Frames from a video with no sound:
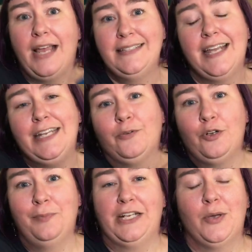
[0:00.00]
dining
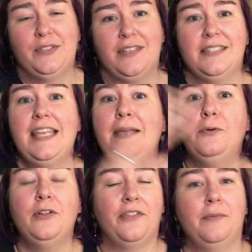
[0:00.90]
room and goes to the
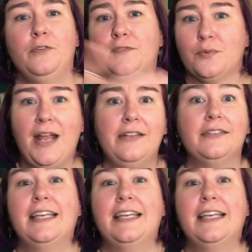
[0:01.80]
table and then moves around.